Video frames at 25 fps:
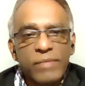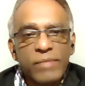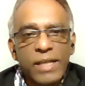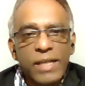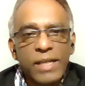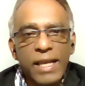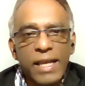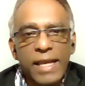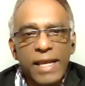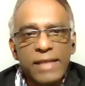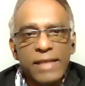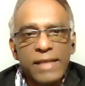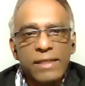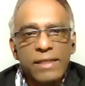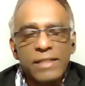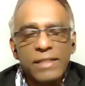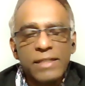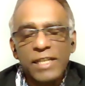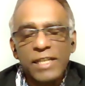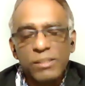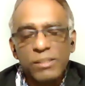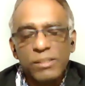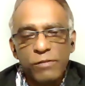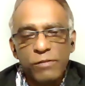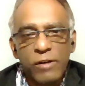And
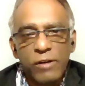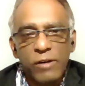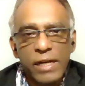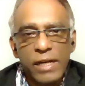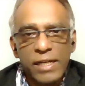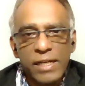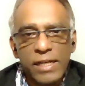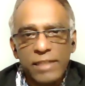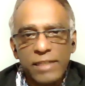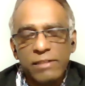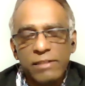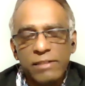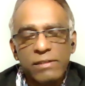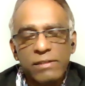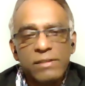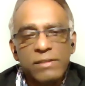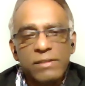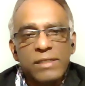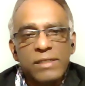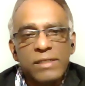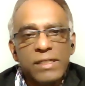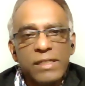that's for another